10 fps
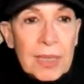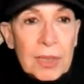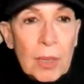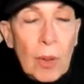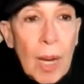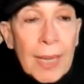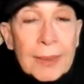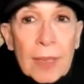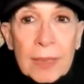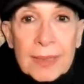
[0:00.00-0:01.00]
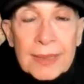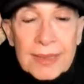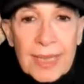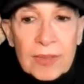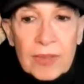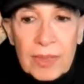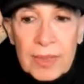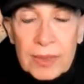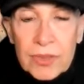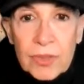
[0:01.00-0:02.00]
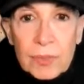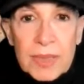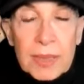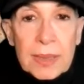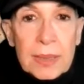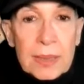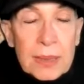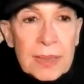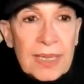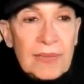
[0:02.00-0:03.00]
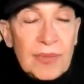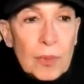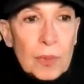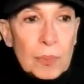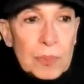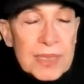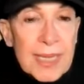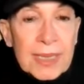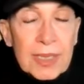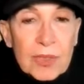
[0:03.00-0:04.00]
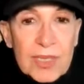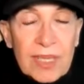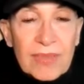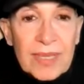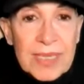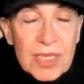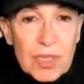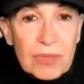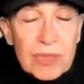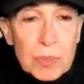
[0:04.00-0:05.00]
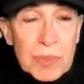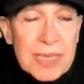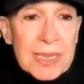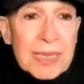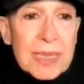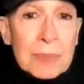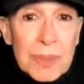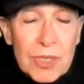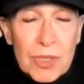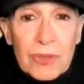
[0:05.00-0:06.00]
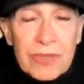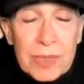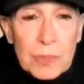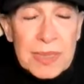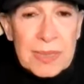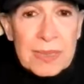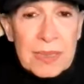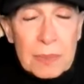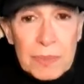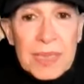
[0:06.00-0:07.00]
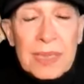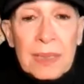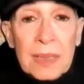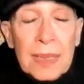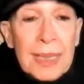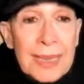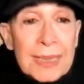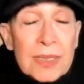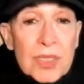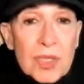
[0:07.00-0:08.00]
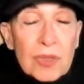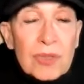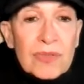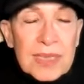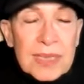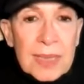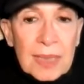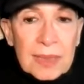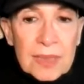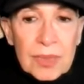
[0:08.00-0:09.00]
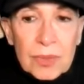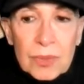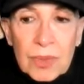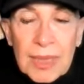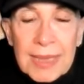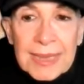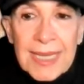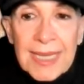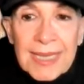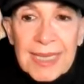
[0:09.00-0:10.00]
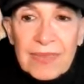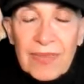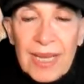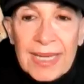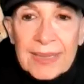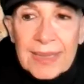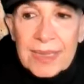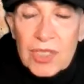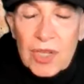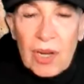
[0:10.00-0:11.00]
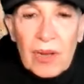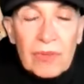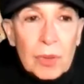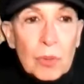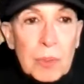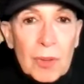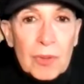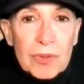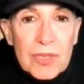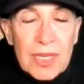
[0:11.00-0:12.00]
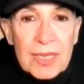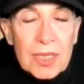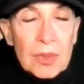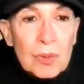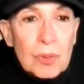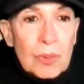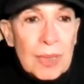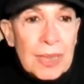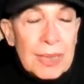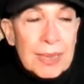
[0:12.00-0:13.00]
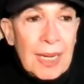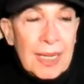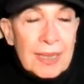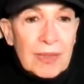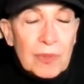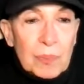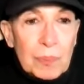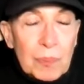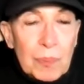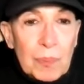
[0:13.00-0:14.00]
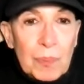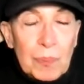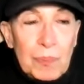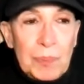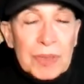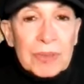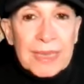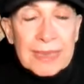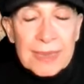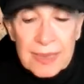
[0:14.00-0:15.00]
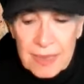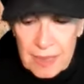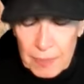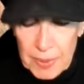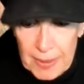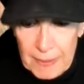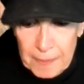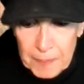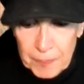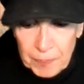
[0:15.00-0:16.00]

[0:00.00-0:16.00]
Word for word: you know i call it integrity to be if you're presenting yourself as a service business to be a service business to be in service not to take advantage of loopholes that you kind of build into something